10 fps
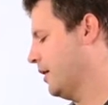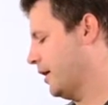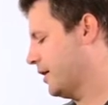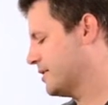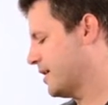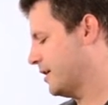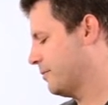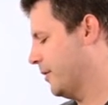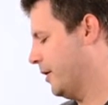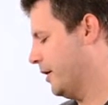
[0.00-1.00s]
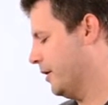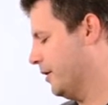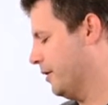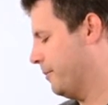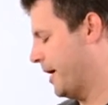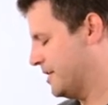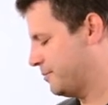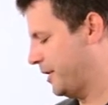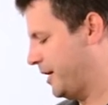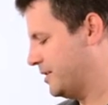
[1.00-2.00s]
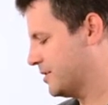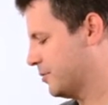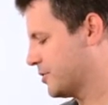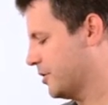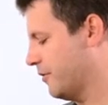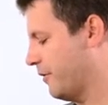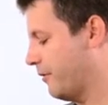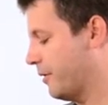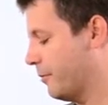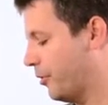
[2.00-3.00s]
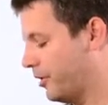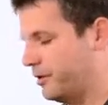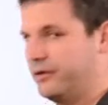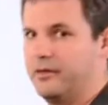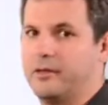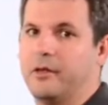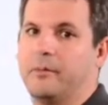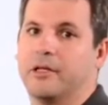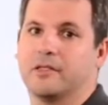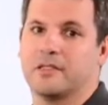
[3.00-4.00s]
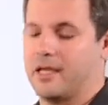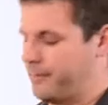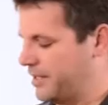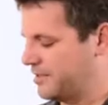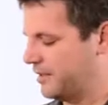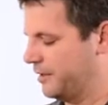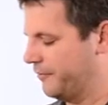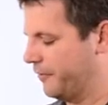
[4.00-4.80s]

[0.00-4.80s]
Then I can set my base plates, which are very important because they basically